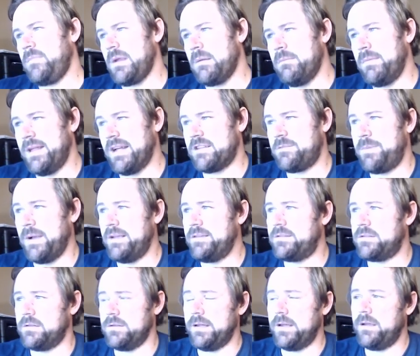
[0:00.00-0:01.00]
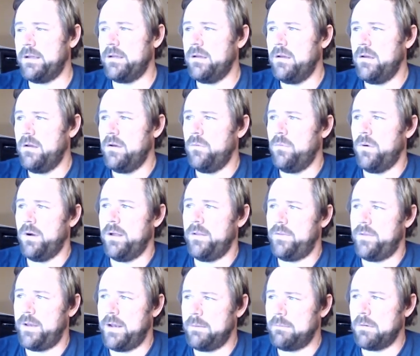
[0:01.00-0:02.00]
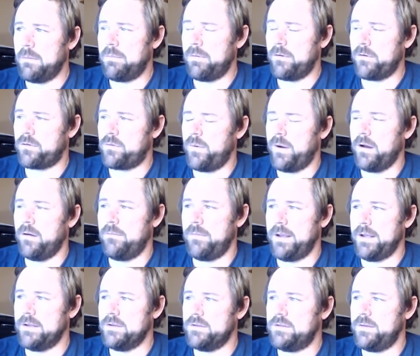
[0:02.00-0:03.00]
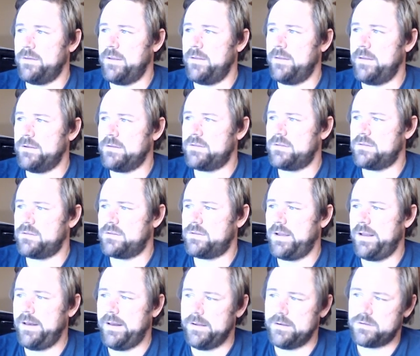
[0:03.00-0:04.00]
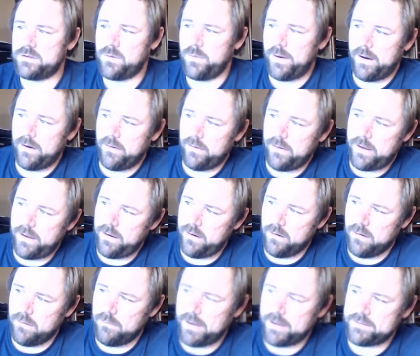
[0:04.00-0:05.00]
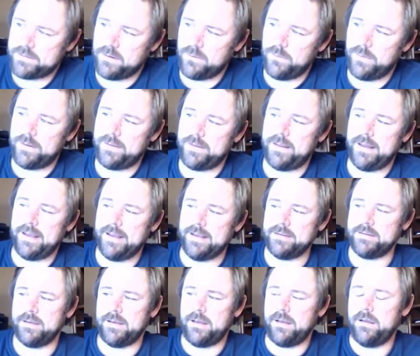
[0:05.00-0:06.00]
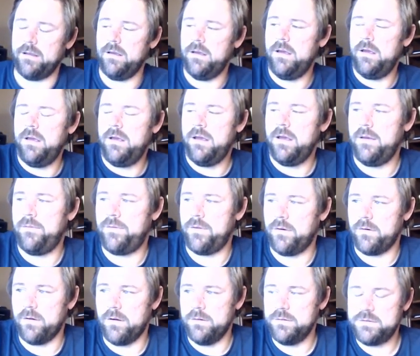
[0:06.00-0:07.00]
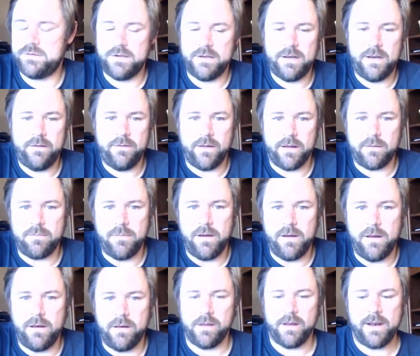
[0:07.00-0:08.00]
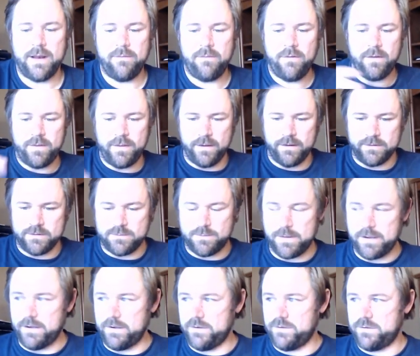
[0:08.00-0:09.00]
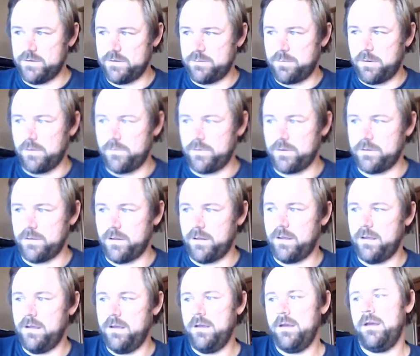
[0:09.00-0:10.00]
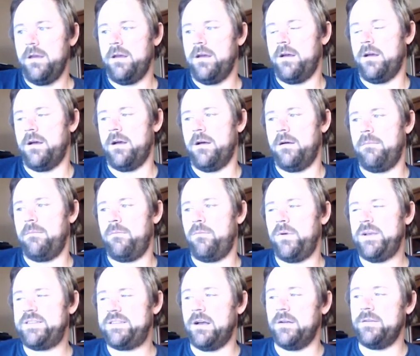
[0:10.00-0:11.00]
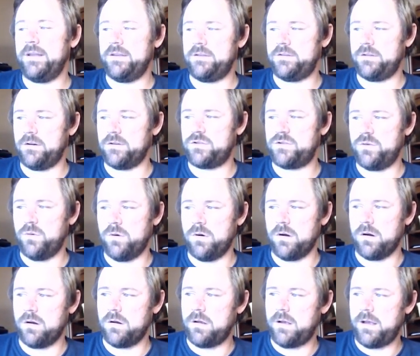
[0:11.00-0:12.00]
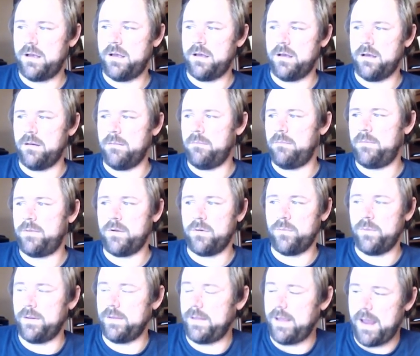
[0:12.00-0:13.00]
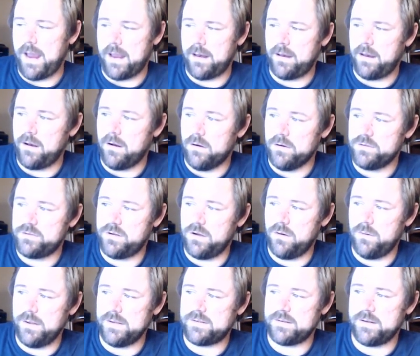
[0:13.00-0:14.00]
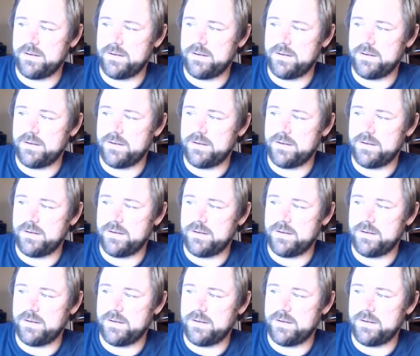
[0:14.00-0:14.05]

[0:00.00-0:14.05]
but that's basically what the number per square means. And then this seeding square here makes it really easy if you're OCD like me to get everything spaced just perfectly. Um, we sell these in our store. Um, they're really handy. And also it's